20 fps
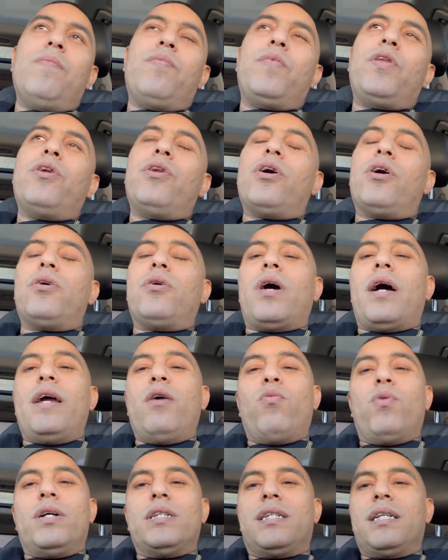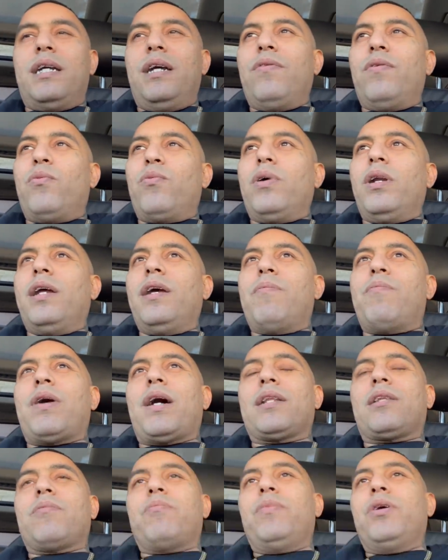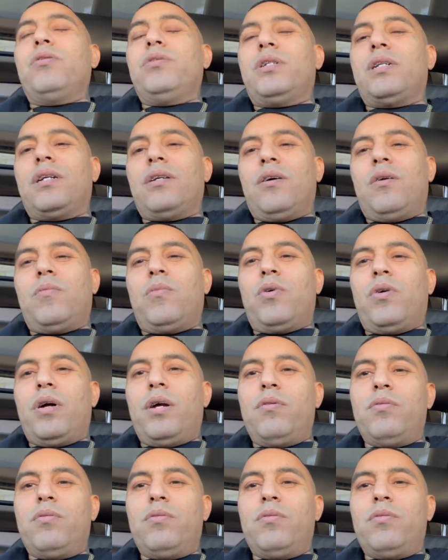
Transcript: you know, it wasn't even really about the music no more.